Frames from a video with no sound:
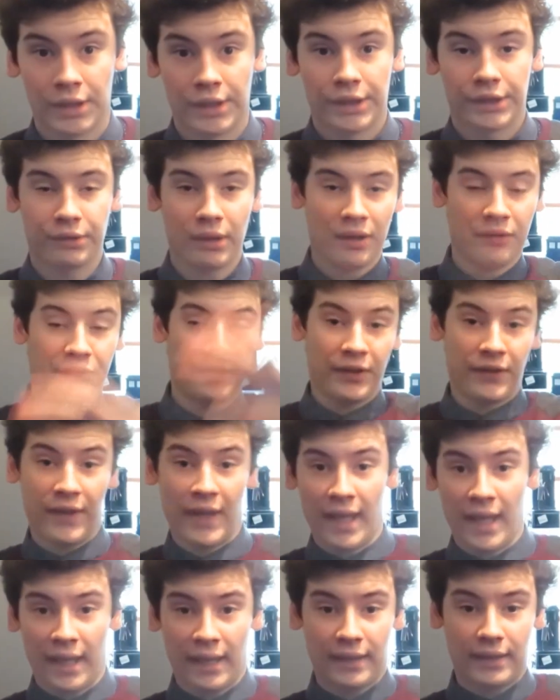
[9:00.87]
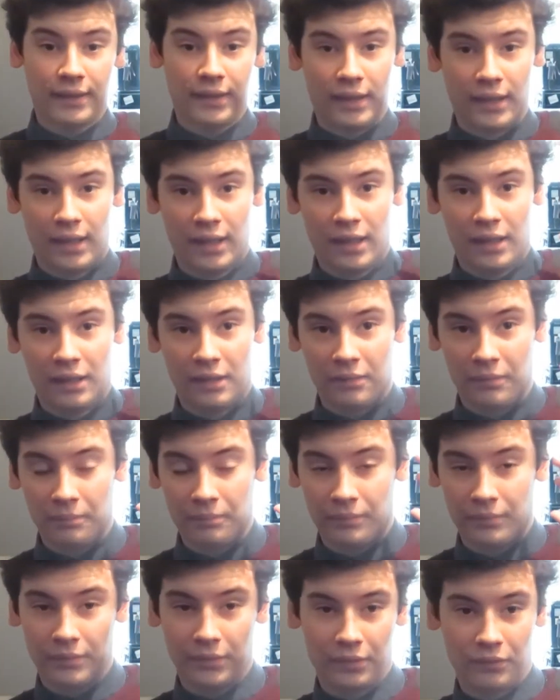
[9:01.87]
So after that,
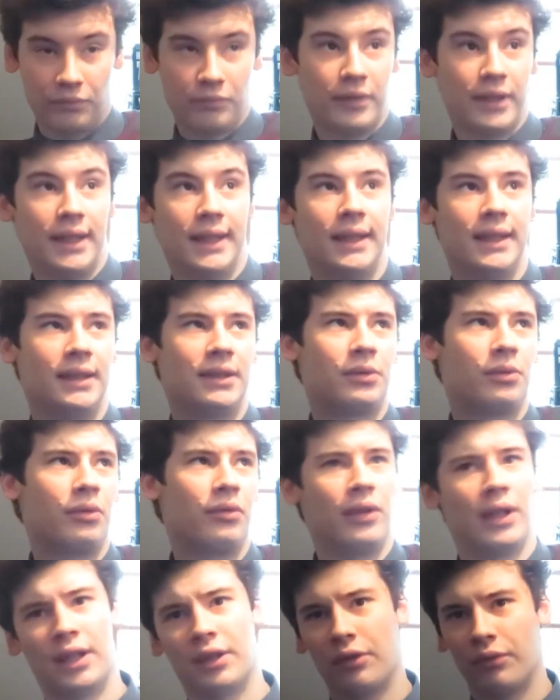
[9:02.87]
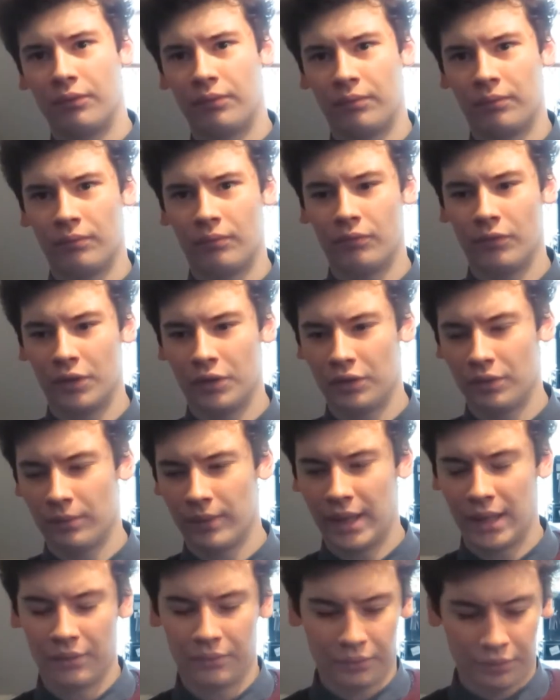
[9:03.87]
we sort of had a wander
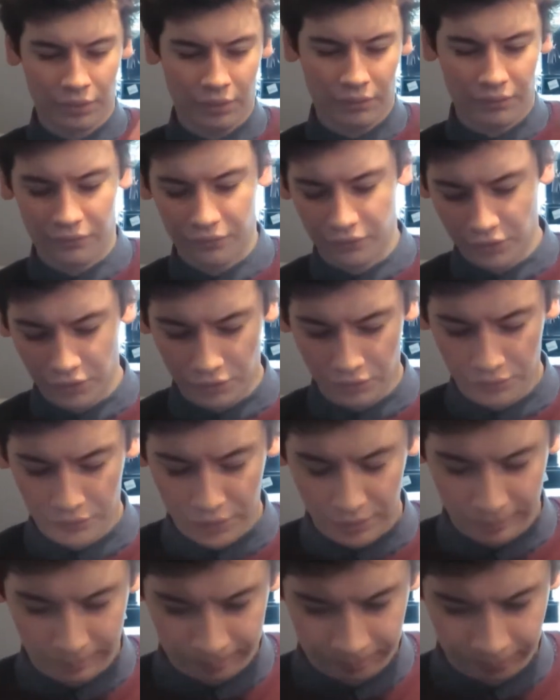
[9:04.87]
around, got food,